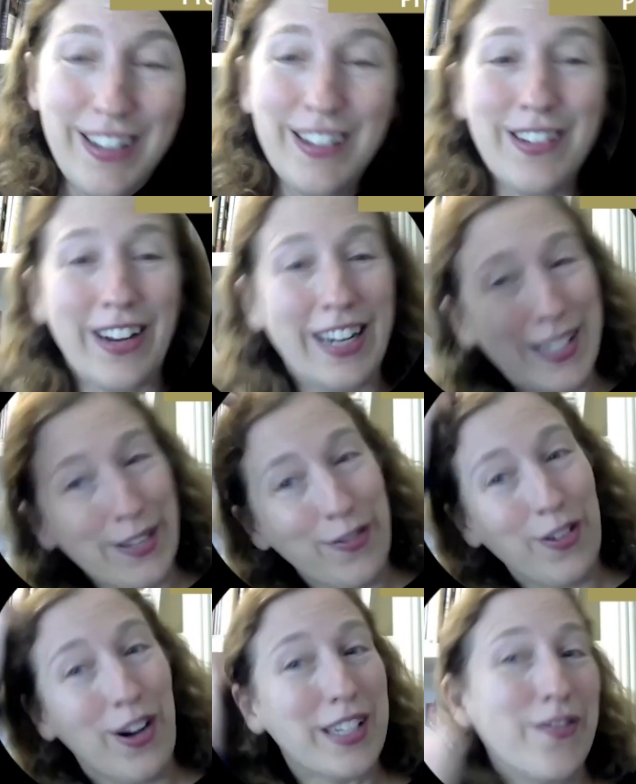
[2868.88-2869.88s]
So I guess the
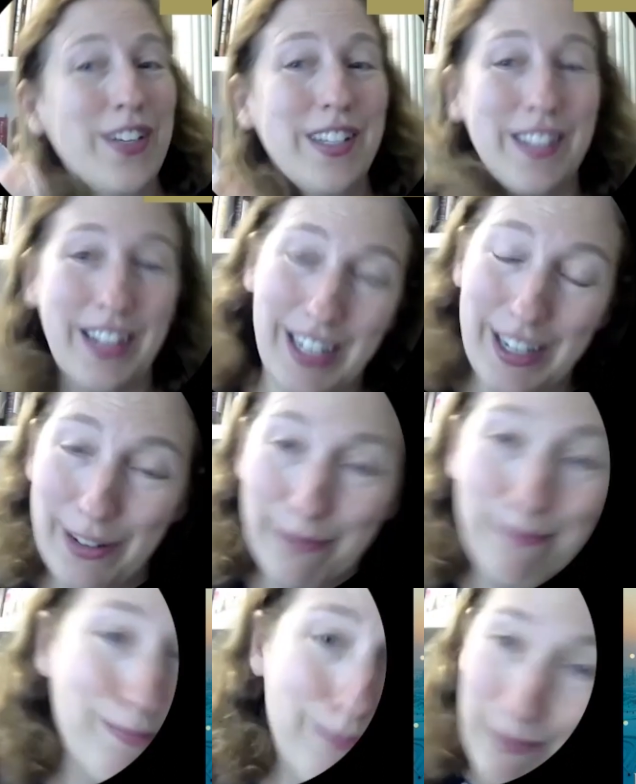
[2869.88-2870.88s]
philosophy is like,
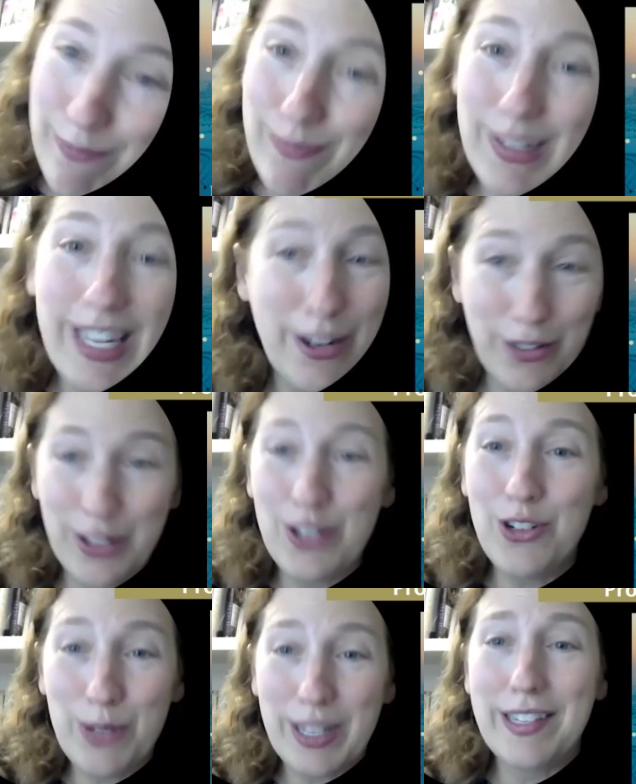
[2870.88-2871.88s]
kill the
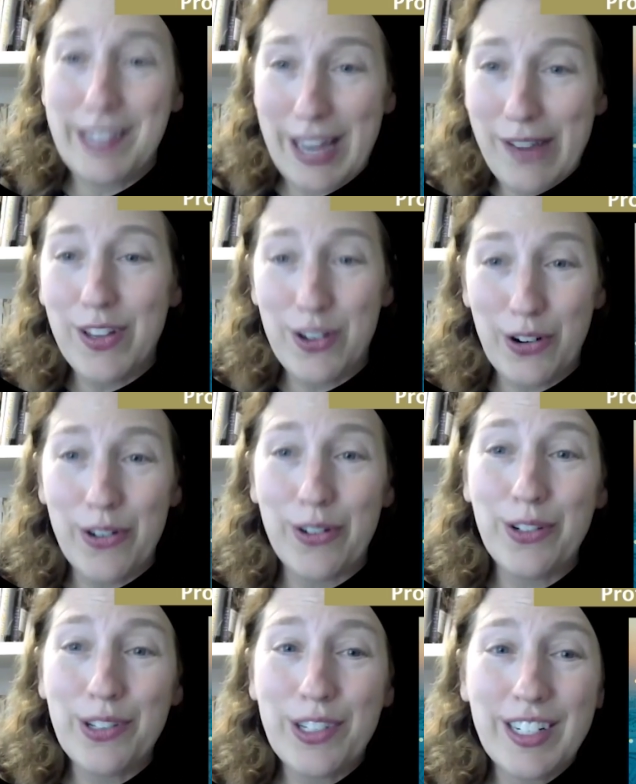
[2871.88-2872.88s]
Jews and save the
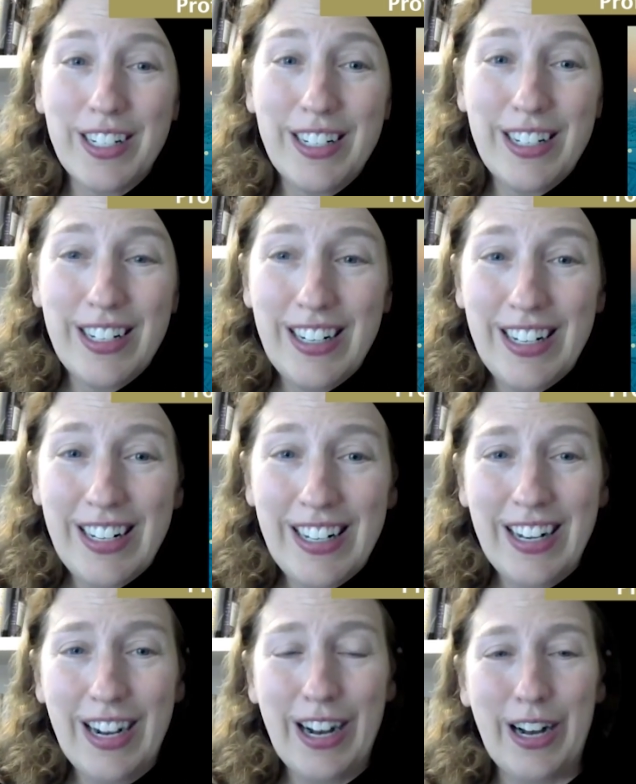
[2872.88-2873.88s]
turtles.
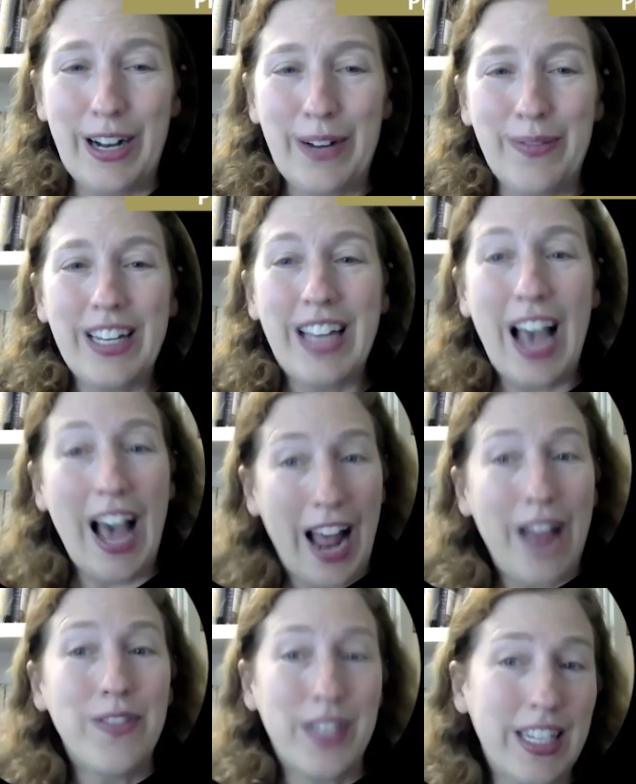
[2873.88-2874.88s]
Yeah,
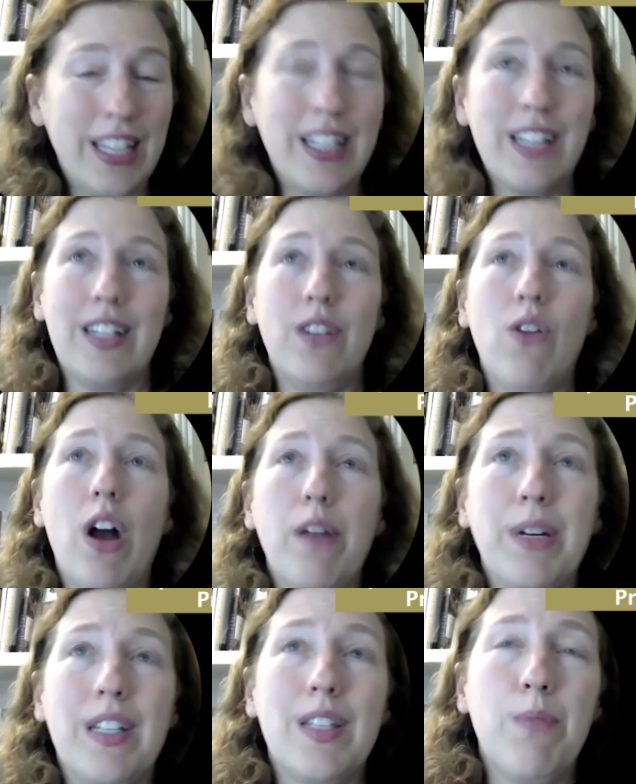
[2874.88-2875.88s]
I've seen this in a lot of
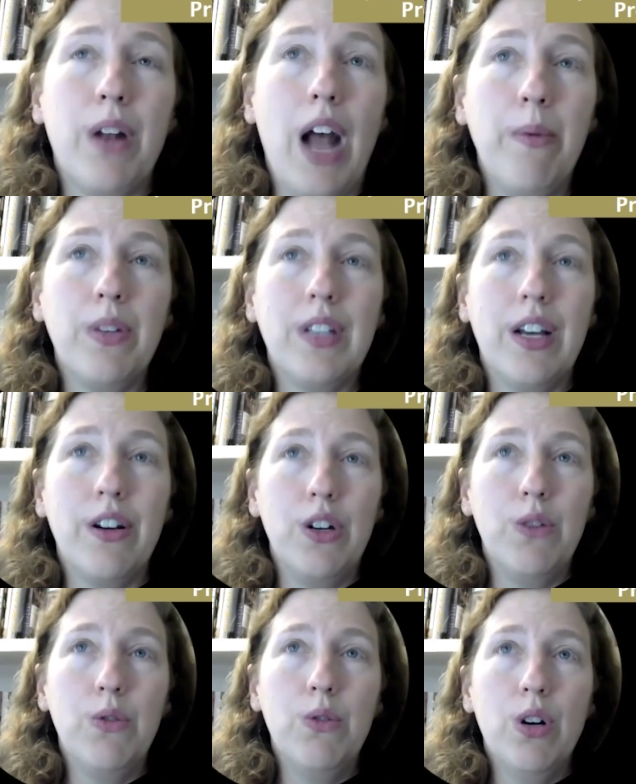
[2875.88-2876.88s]
places, but I will tell
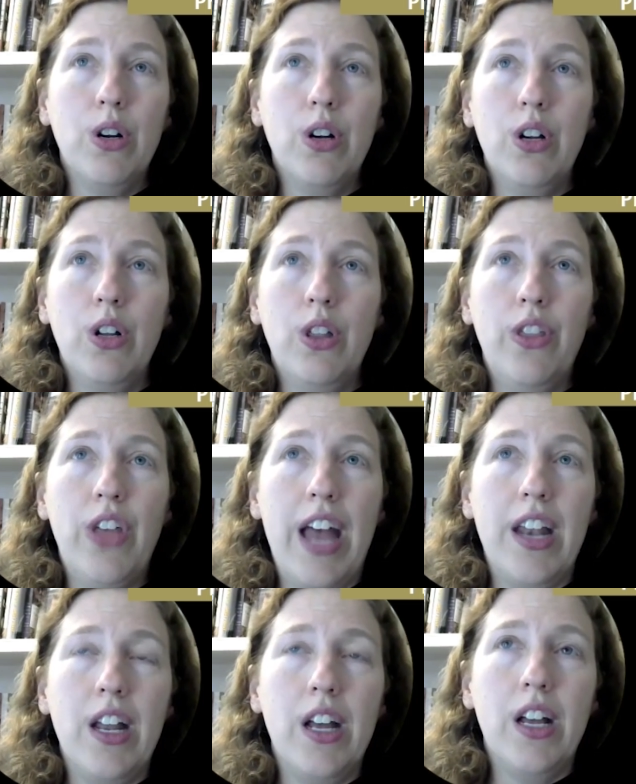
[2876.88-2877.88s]
you
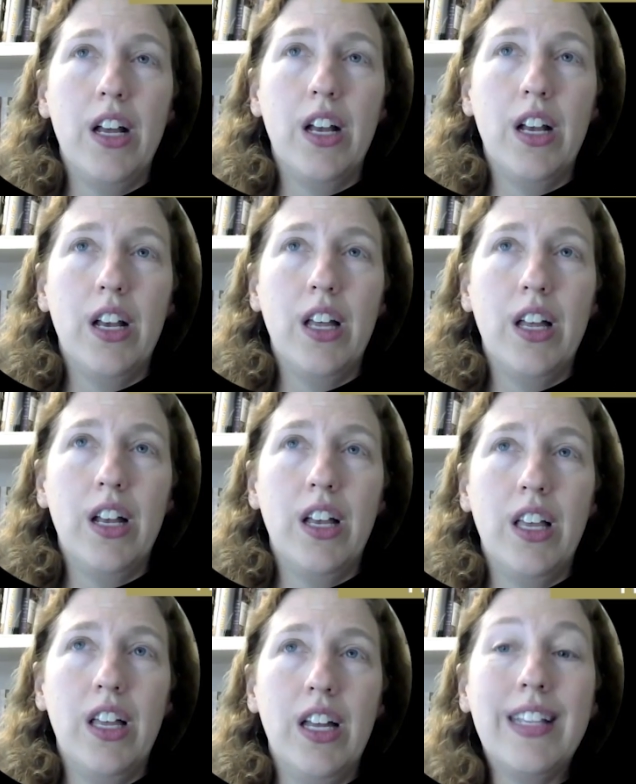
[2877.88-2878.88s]
that
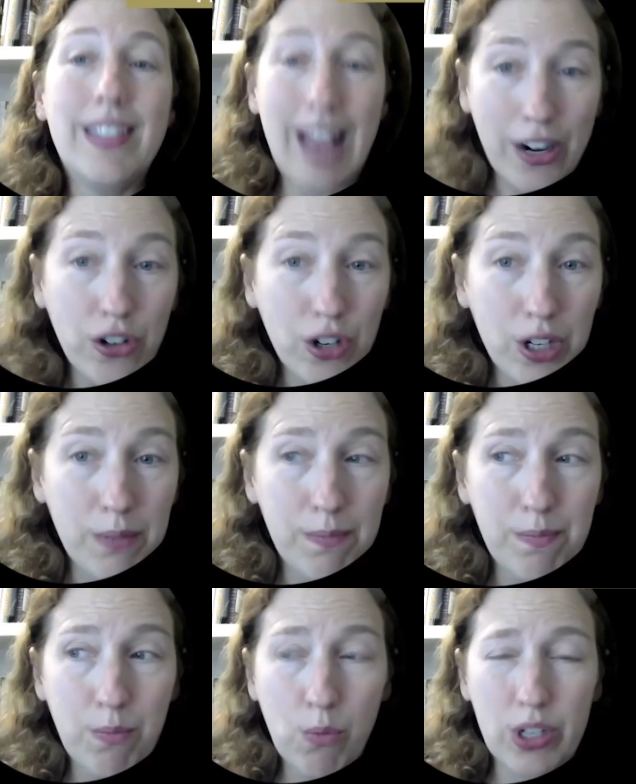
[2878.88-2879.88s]
it's actually
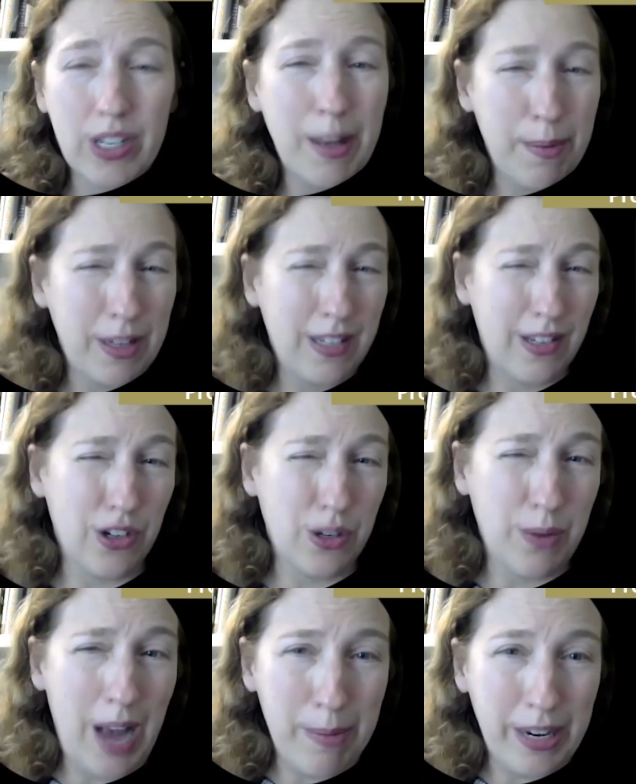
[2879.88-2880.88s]
worse than that, because it's
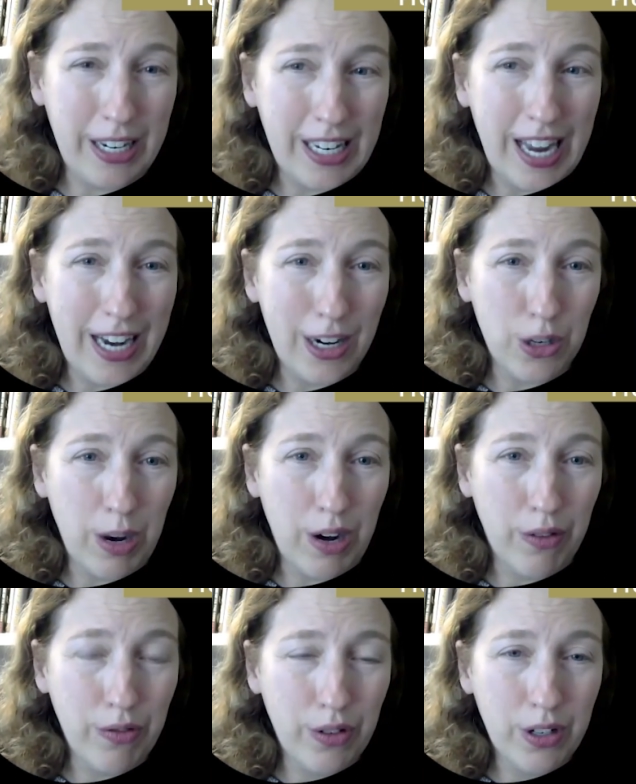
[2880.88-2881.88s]
also happening in K-12